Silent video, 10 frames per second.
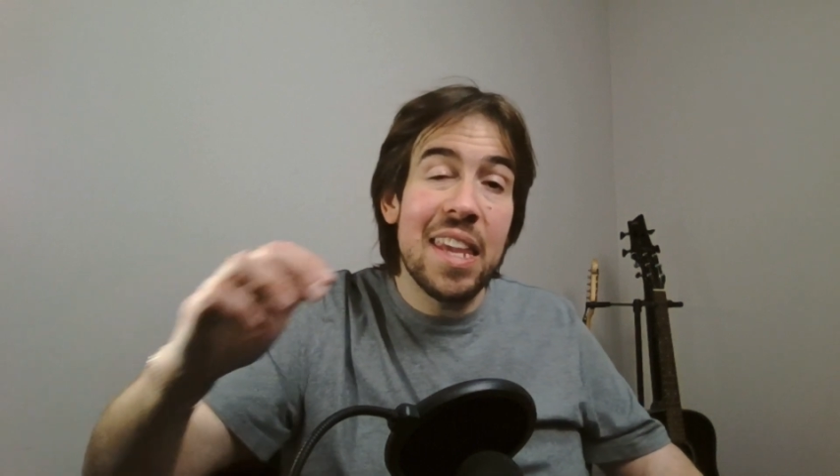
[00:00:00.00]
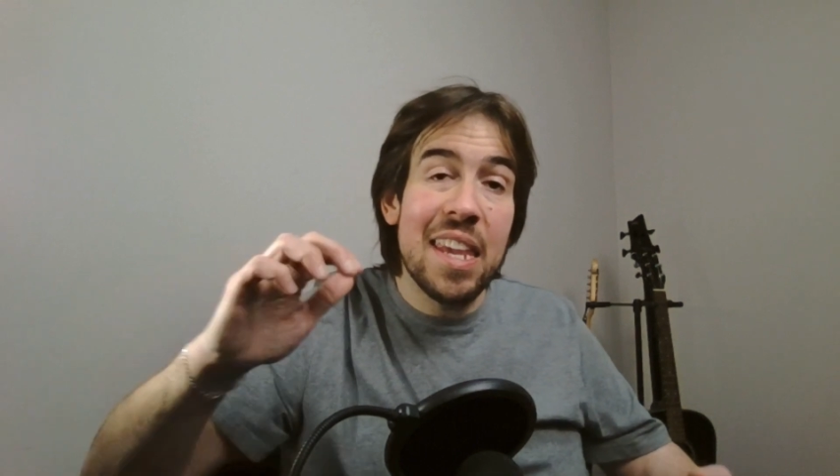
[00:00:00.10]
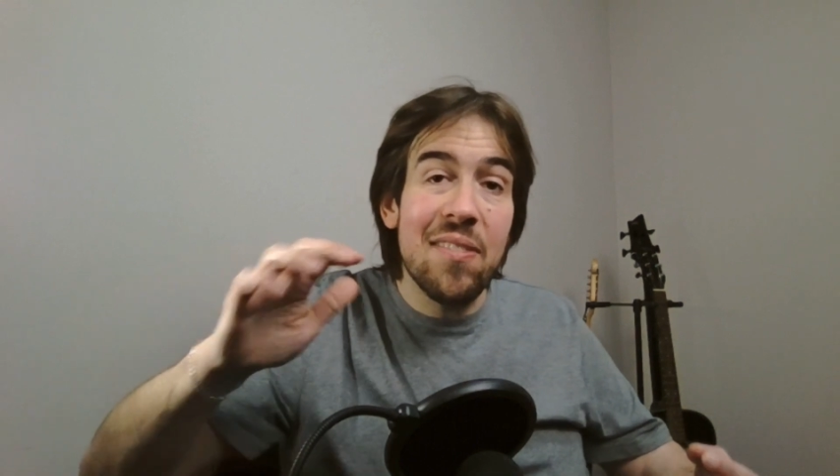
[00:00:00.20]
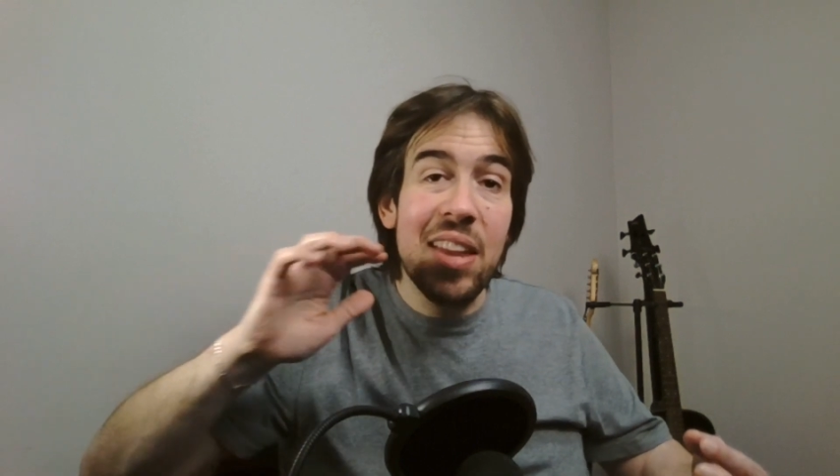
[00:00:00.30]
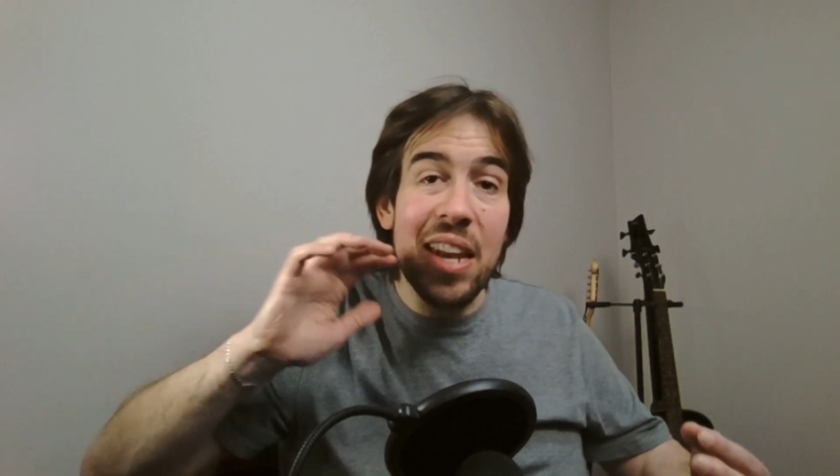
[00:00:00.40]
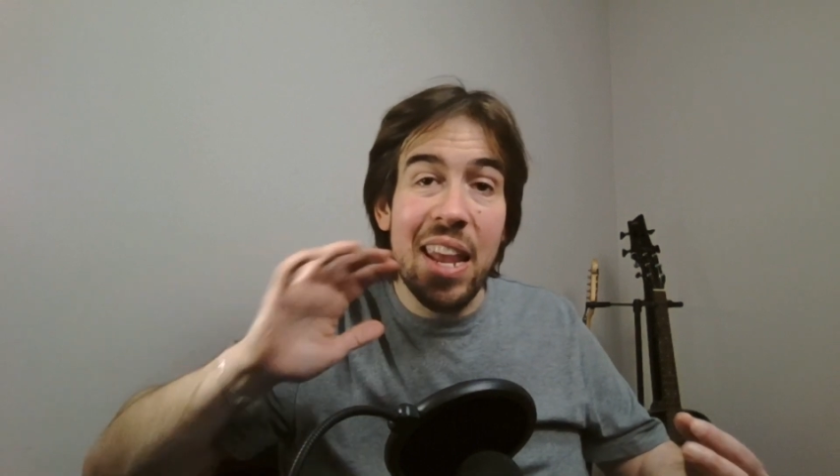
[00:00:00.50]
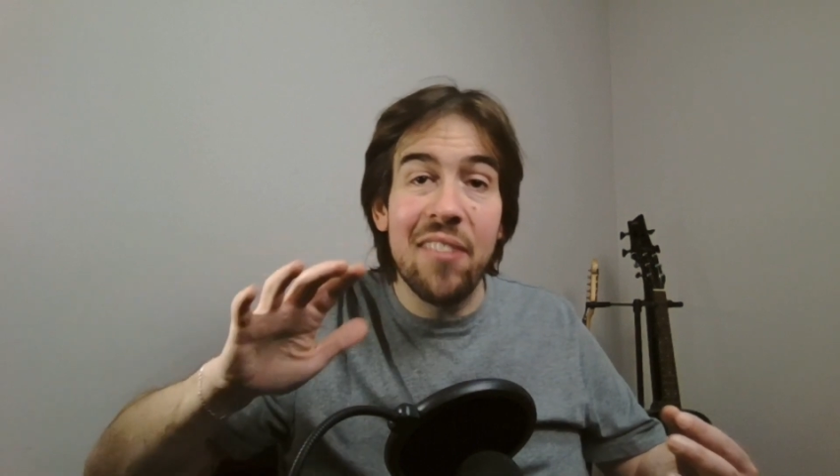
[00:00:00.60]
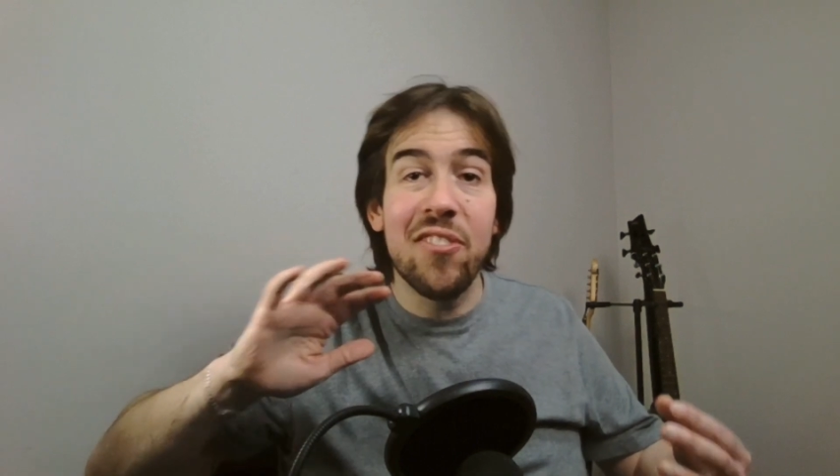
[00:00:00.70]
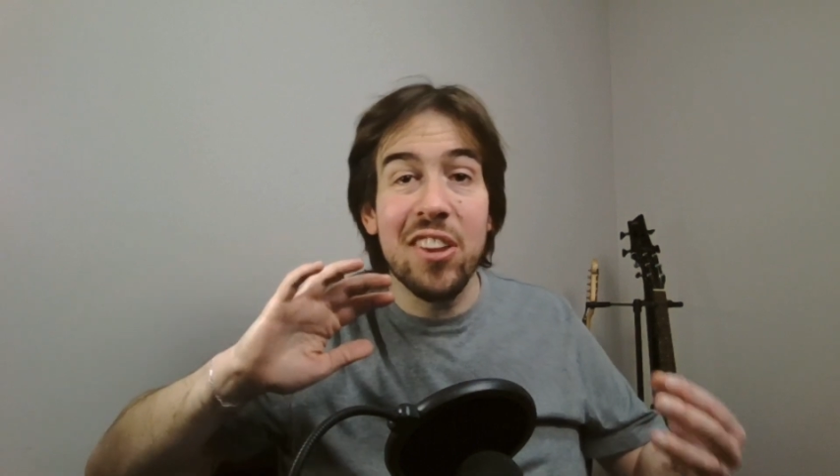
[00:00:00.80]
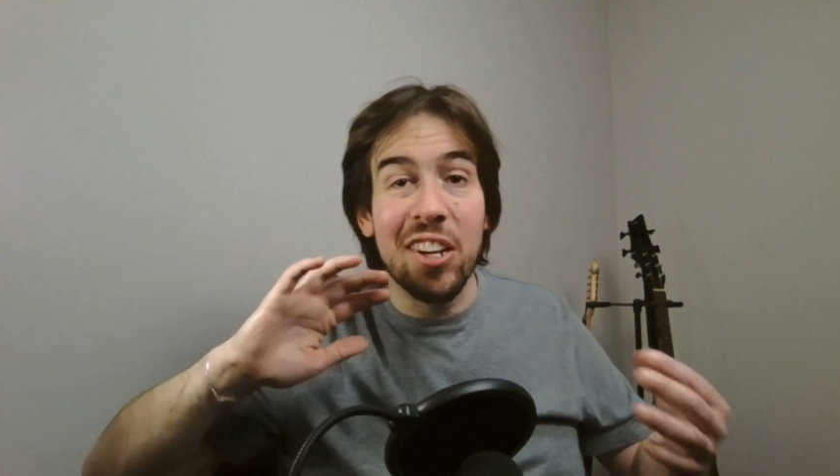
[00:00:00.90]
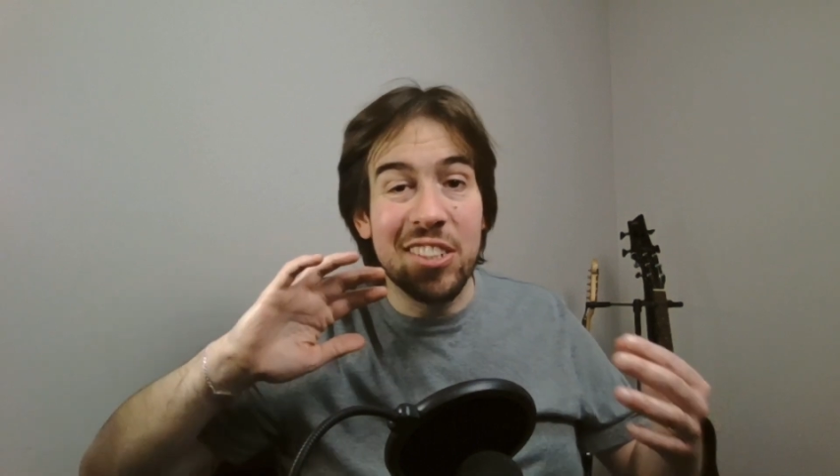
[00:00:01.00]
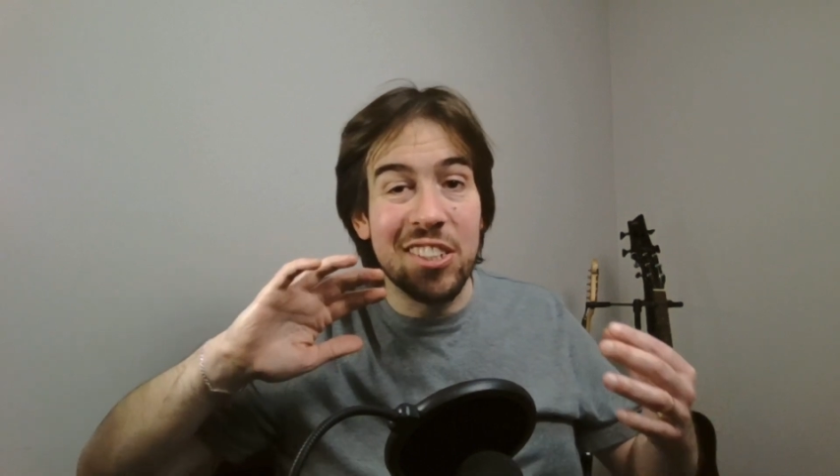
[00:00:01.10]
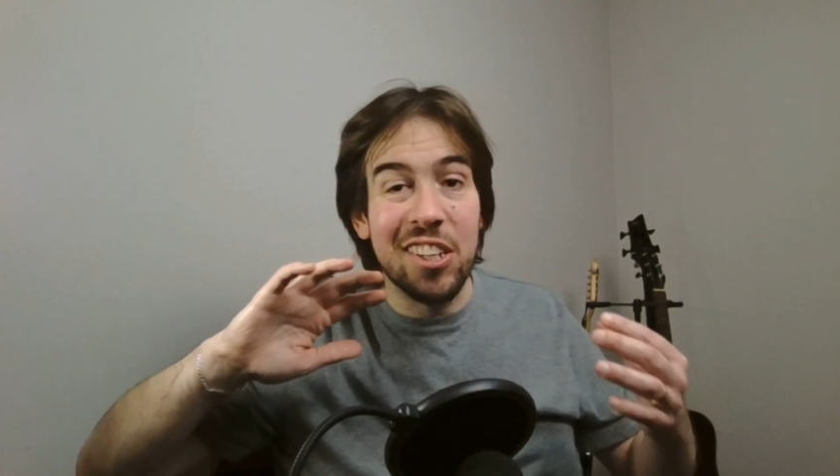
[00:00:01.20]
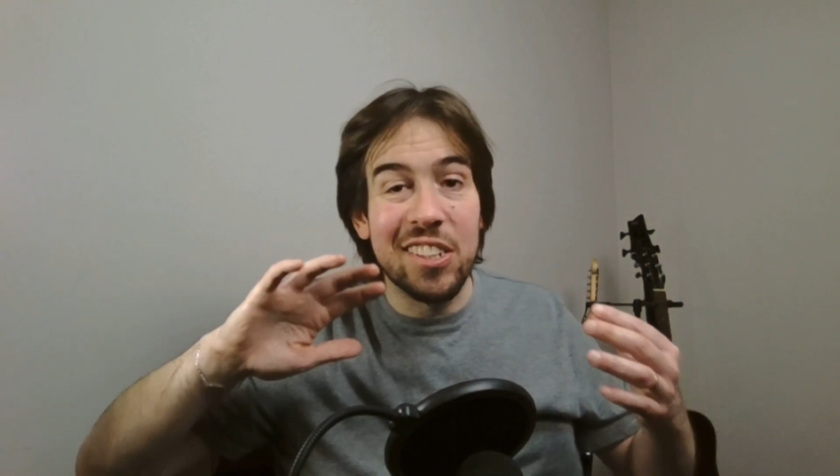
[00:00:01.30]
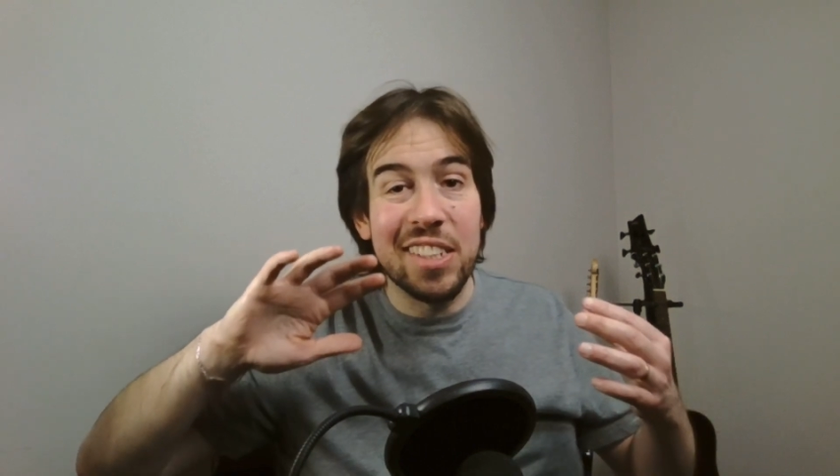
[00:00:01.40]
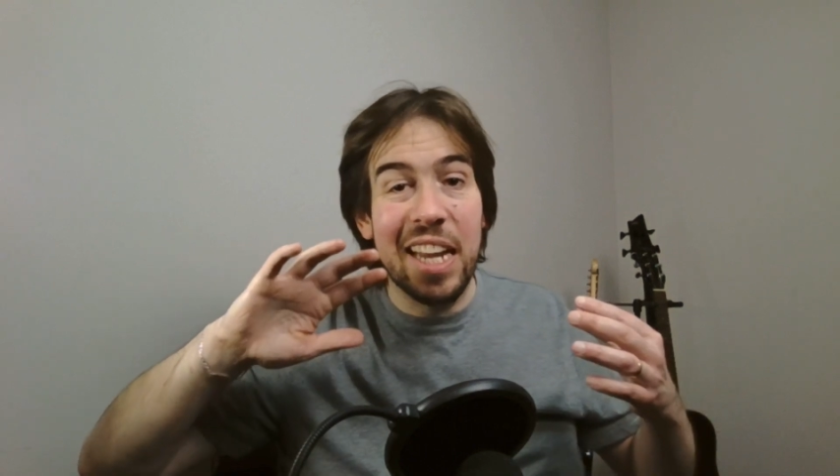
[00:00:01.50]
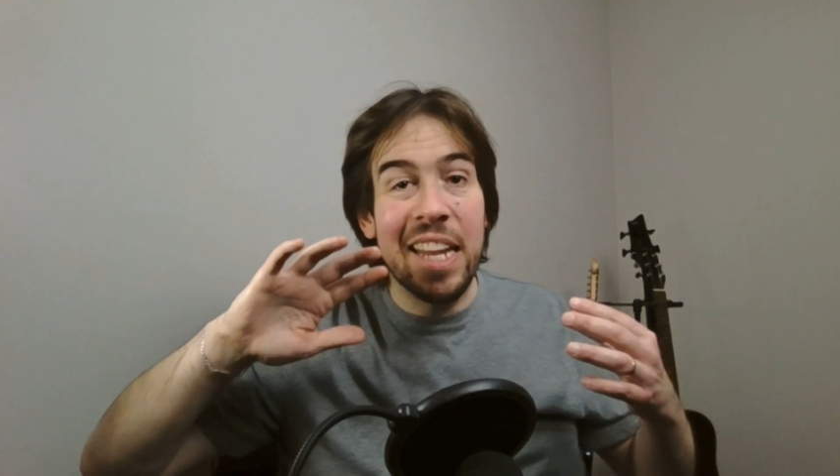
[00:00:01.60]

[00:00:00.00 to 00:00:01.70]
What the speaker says: even if your church